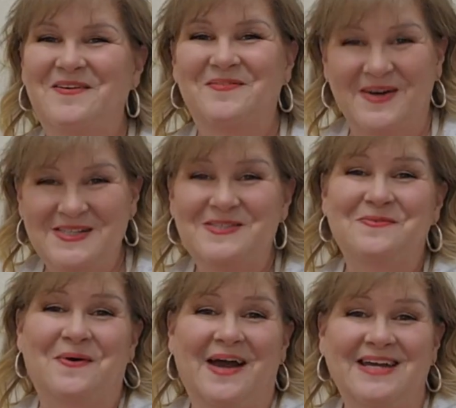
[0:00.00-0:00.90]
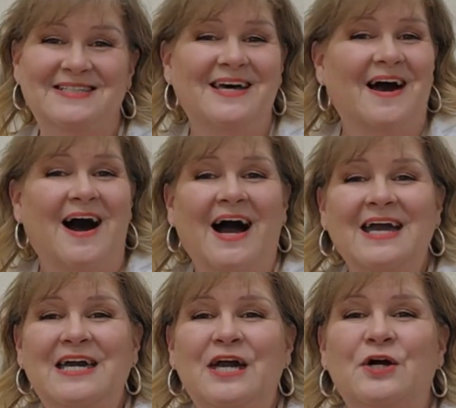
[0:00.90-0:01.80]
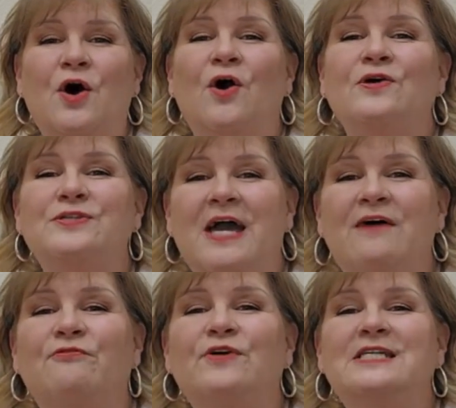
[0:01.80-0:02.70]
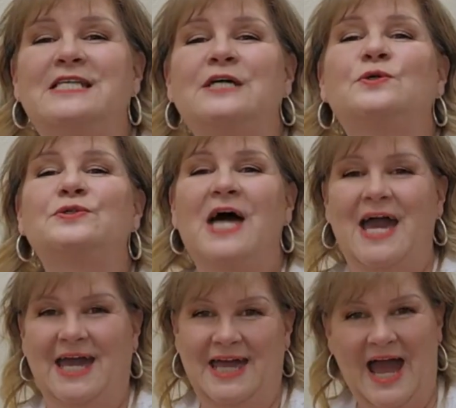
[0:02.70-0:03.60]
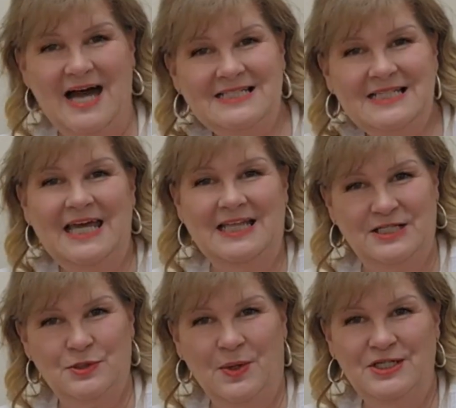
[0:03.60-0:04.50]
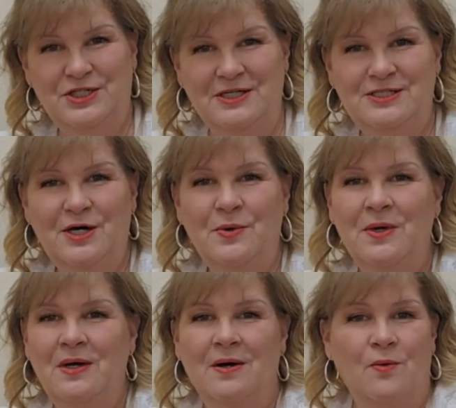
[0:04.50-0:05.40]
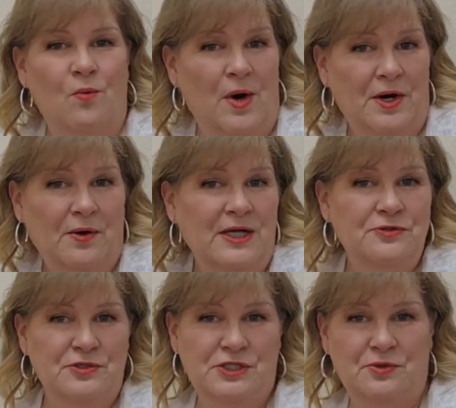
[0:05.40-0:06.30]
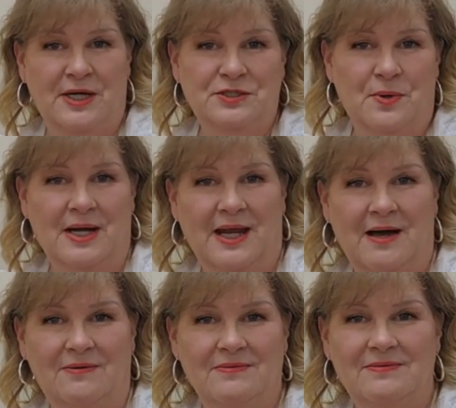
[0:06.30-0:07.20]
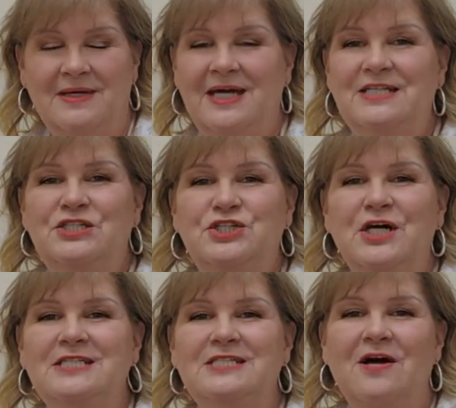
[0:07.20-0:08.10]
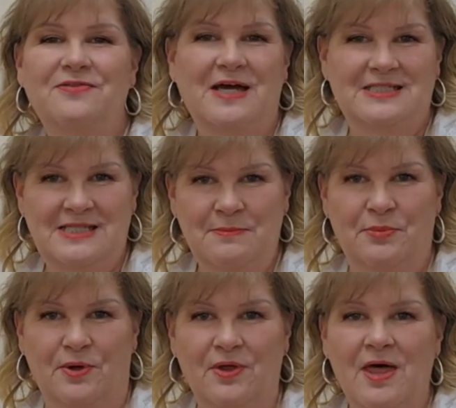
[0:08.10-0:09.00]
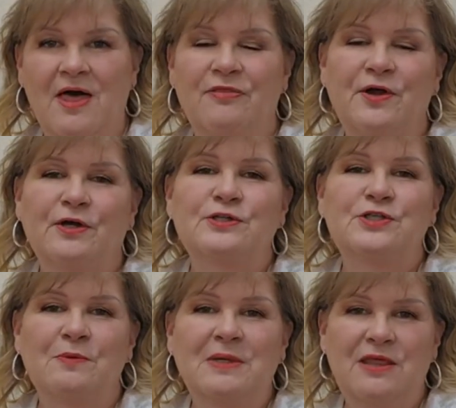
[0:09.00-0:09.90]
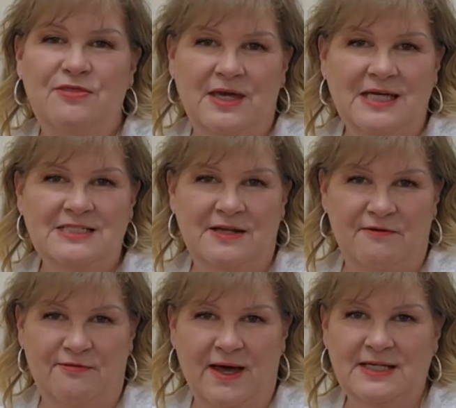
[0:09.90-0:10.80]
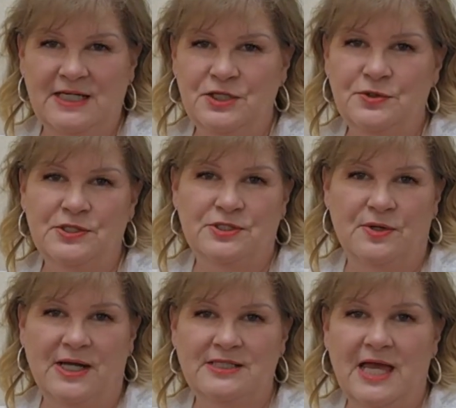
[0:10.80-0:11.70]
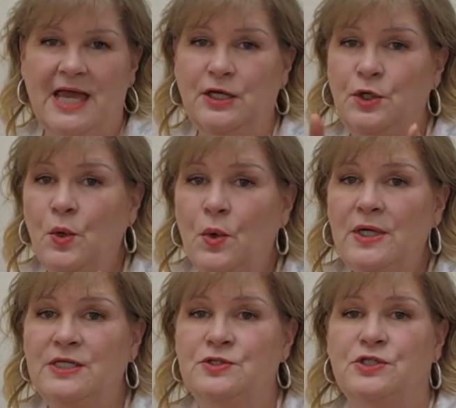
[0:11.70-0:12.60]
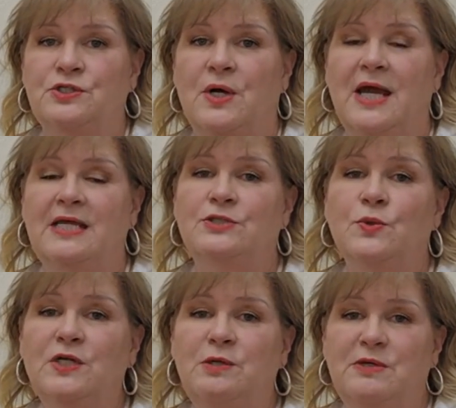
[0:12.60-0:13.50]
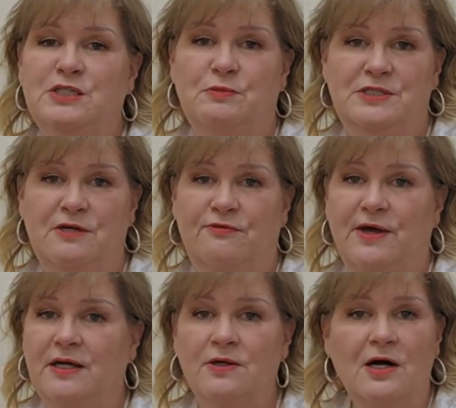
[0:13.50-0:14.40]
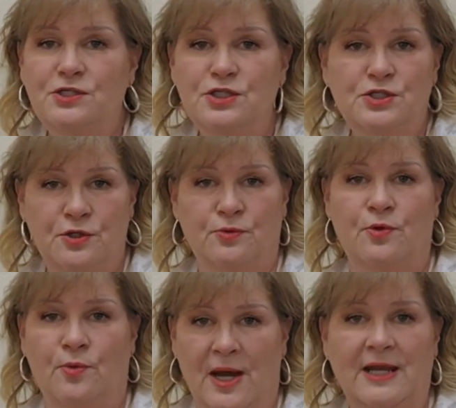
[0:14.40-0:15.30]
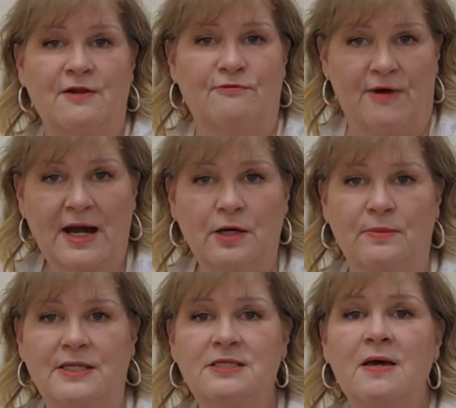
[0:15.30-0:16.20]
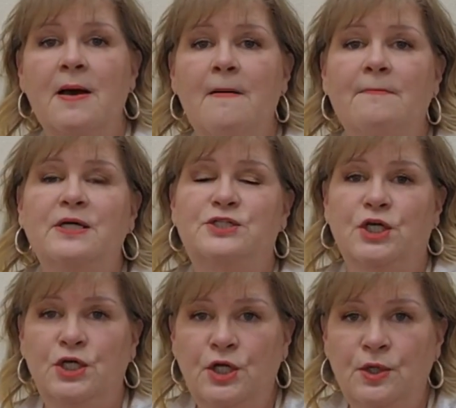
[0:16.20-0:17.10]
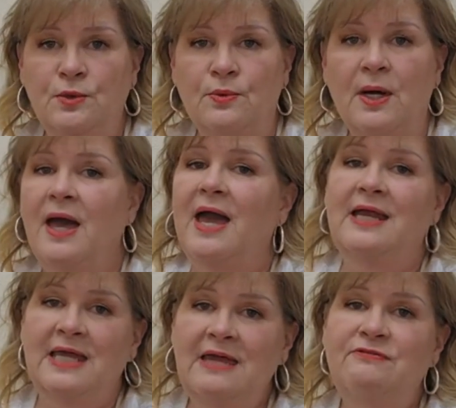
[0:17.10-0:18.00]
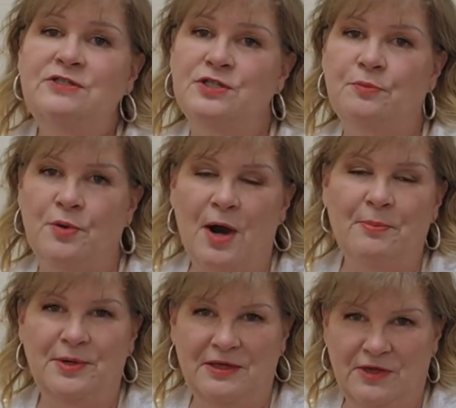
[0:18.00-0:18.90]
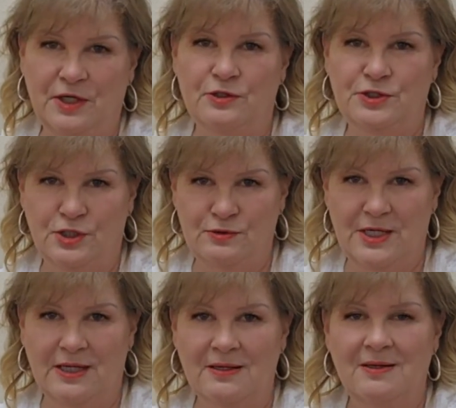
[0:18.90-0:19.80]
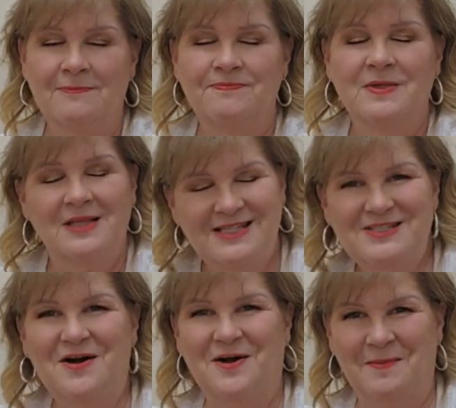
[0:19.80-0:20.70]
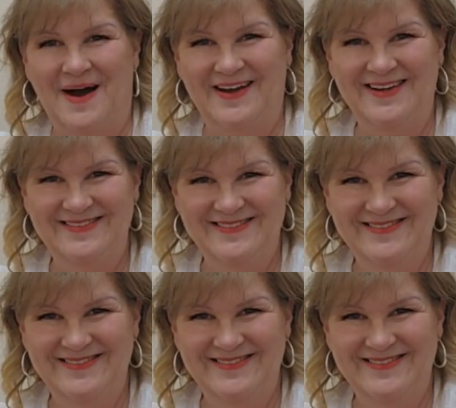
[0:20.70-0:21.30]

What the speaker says: What's the rate? I get calls every single day asking this question. So what are interest rates right now? It's just not that simple. There are so many things that affect interest rates, and your interest rate is going to be specific not just to the rate environment, but to you and even to the property that you're choosing. Let's talk about it.